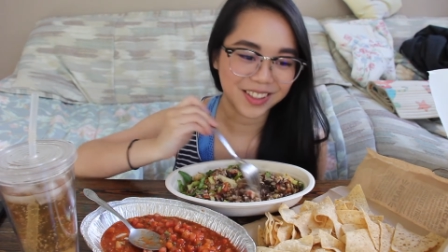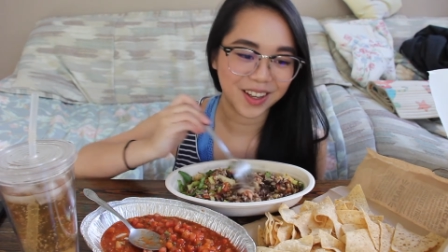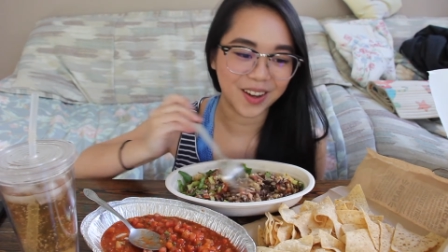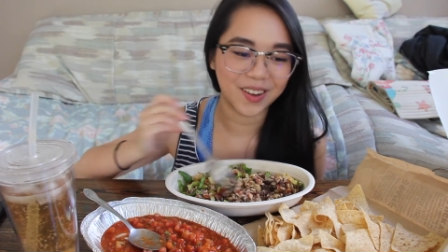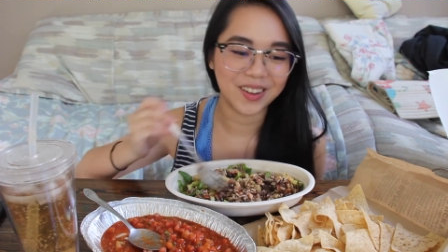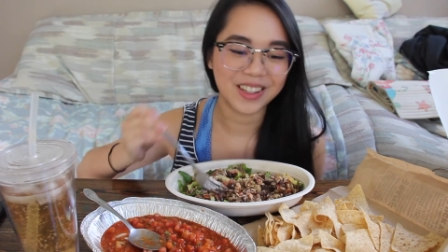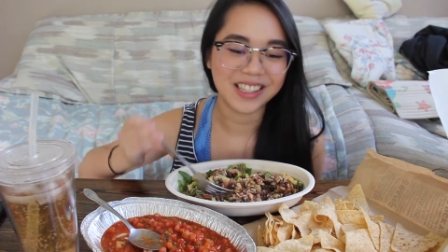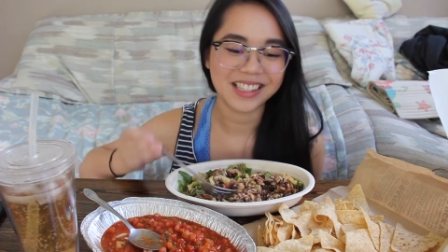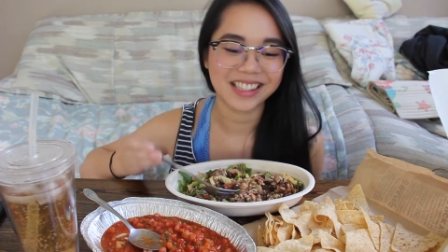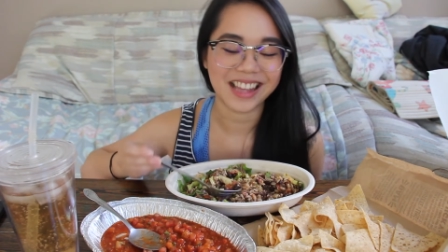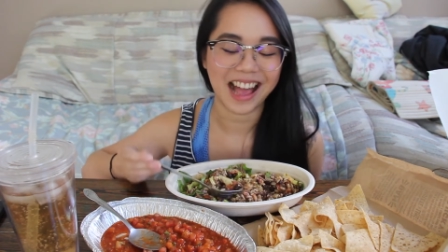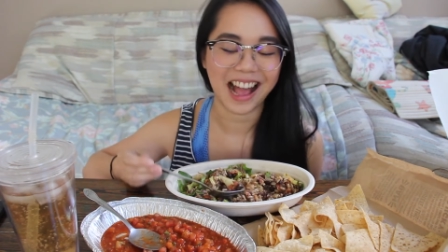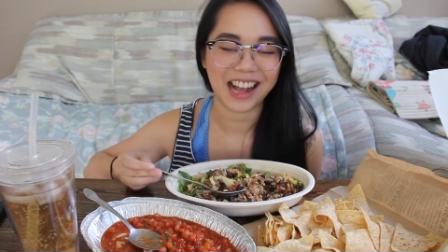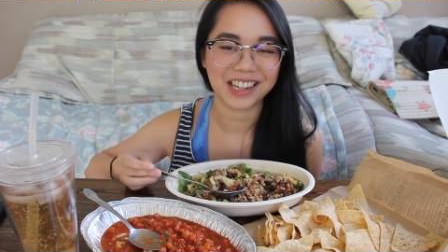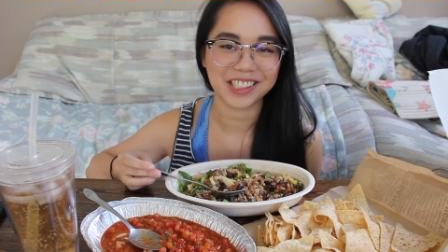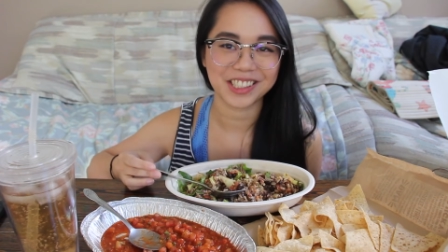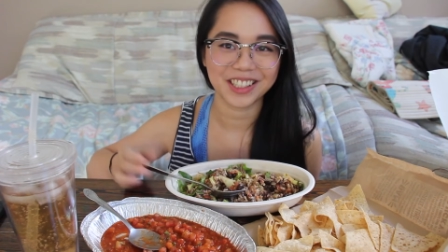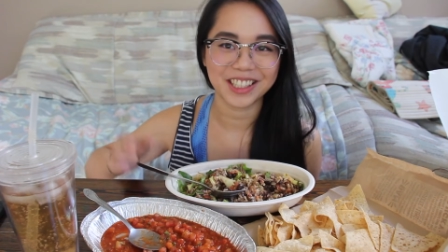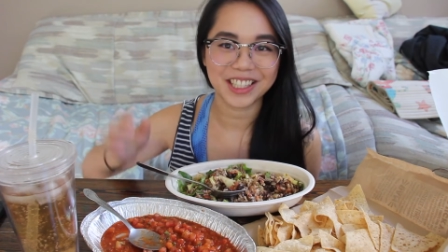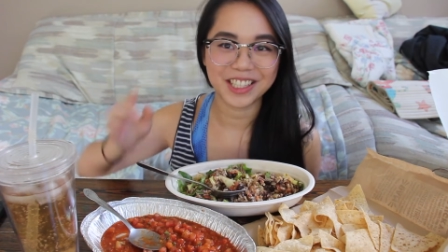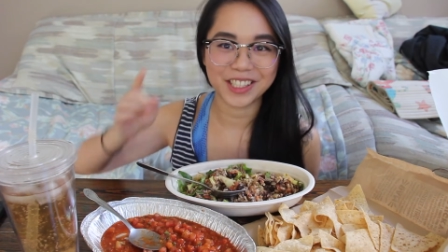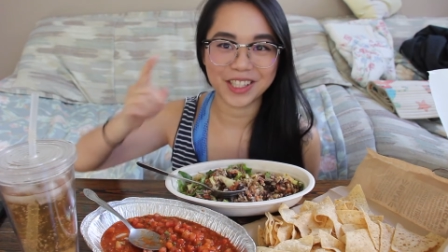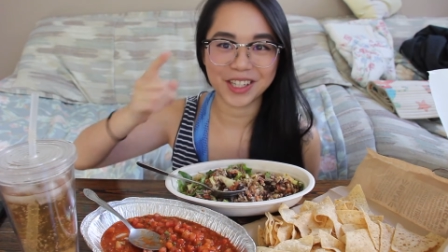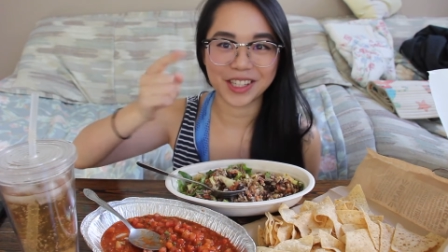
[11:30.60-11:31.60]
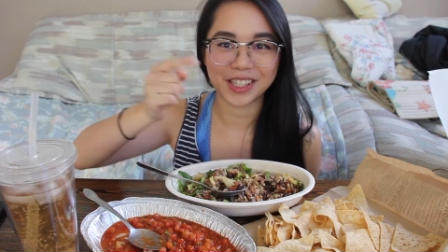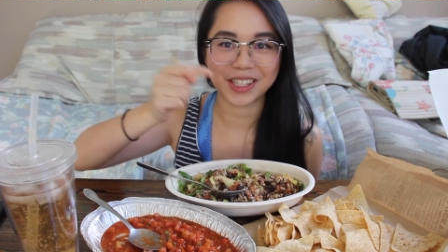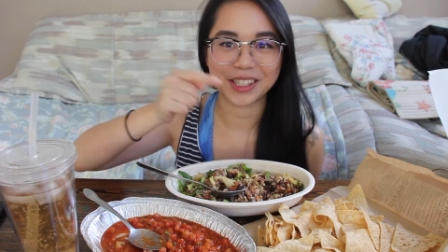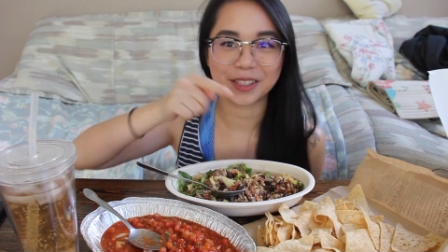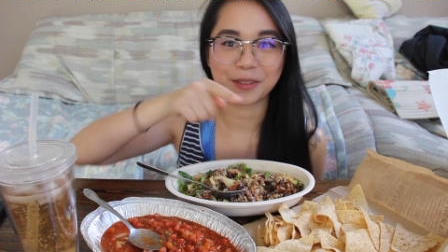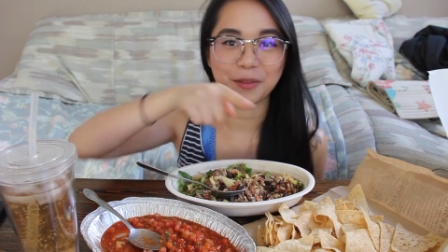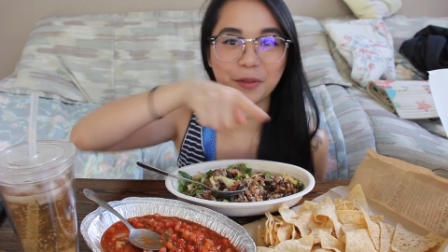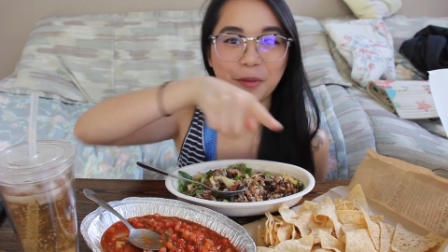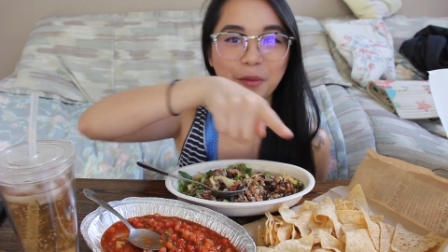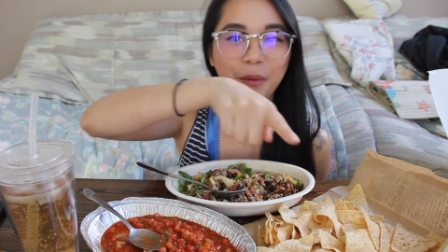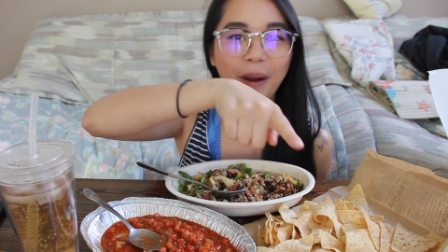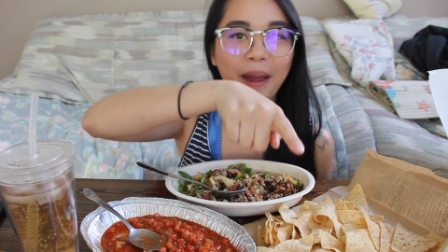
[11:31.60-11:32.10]
so he's actually
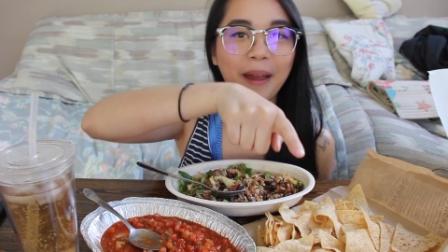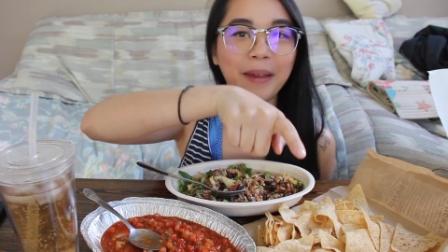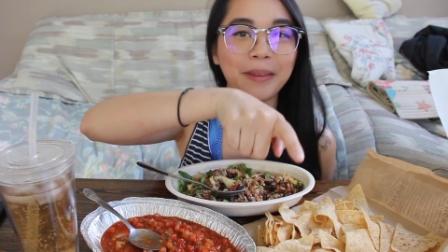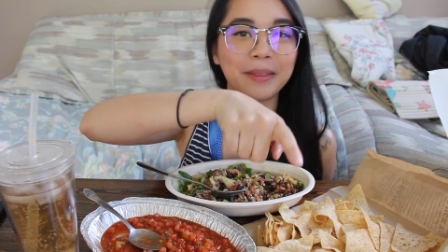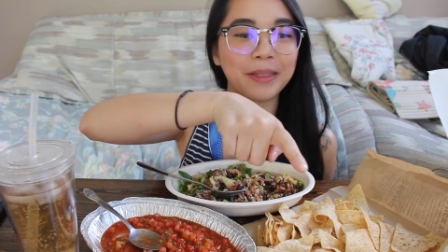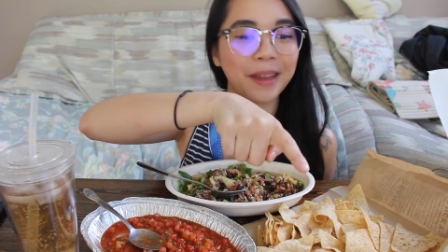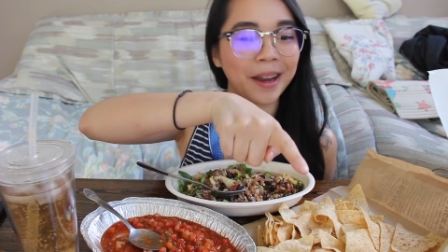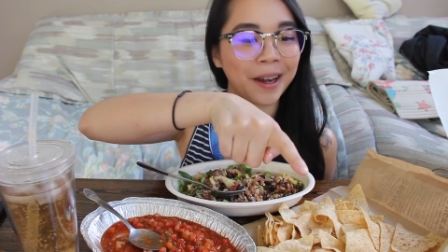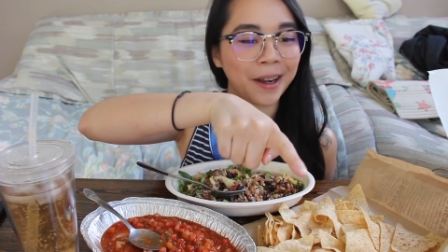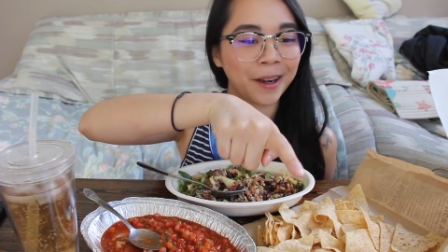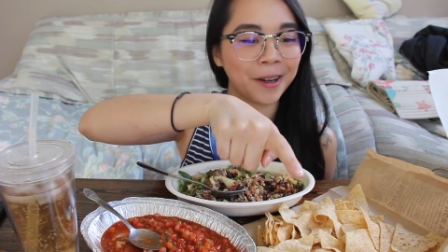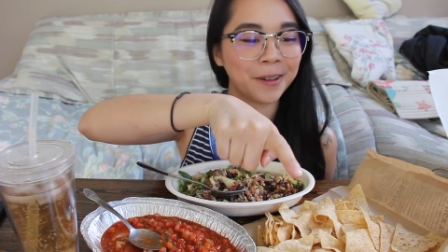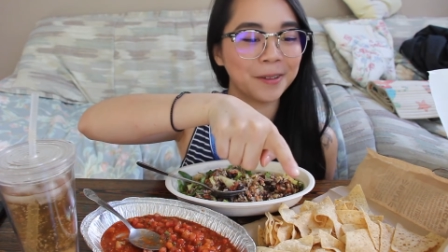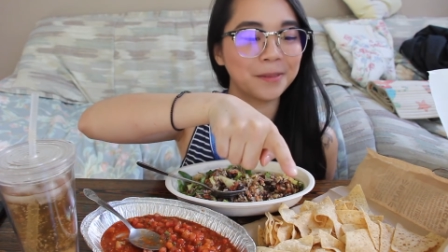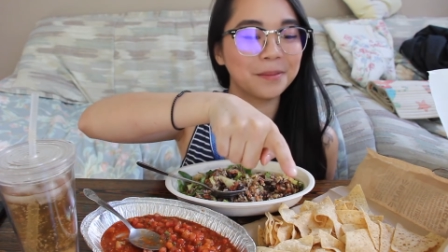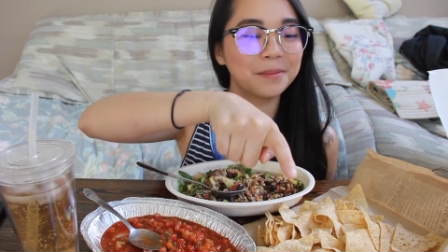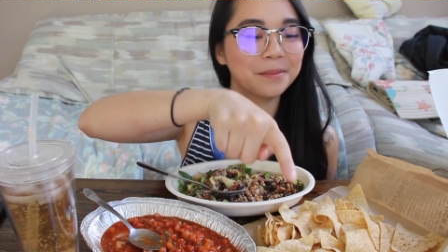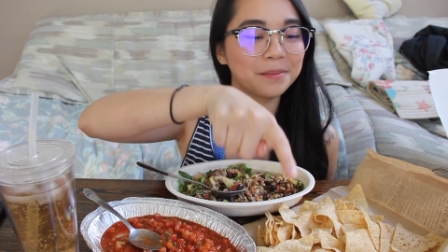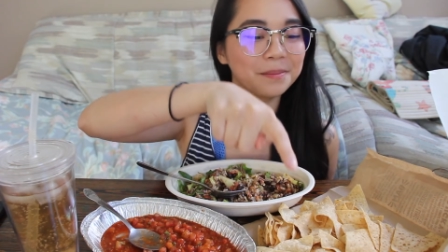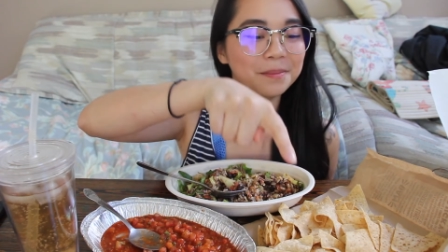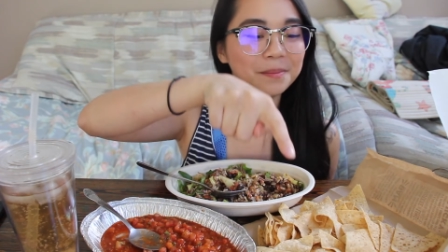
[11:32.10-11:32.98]
just right there